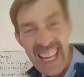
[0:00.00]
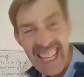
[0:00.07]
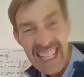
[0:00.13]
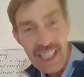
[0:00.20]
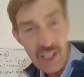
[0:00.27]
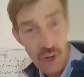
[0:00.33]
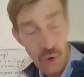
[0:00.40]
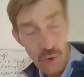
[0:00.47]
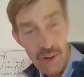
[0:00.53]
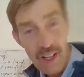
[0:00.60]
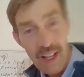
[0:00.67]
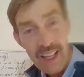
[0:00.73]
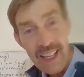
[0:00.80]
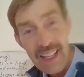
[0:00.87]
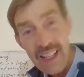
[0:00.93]
Endo,
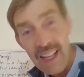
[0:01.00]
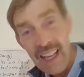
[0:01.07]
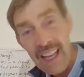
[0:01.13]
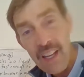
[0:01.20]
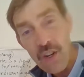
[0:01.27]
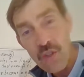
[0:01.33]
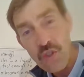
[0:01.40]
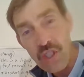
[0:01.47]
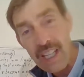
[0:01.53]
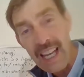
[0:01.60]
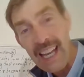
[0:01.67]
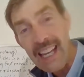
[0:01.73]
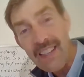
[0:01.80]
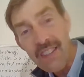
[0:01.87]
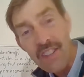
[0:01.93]
energy
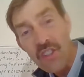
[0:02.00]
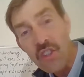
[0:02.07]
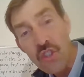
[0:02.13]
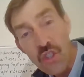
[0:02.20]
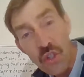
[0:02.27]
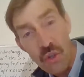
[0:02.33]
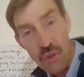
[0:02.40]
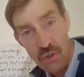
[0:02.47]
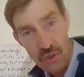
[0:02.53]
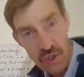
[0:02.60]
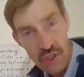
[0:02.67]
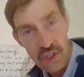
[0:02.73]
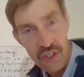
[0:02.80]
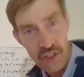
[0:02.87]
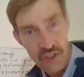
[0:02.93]

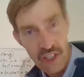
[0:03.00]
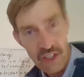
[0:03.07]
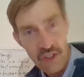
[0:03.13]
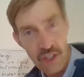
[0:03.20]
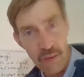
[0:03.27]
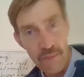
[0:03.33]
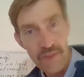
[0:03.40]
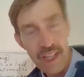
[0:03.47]
enters the system.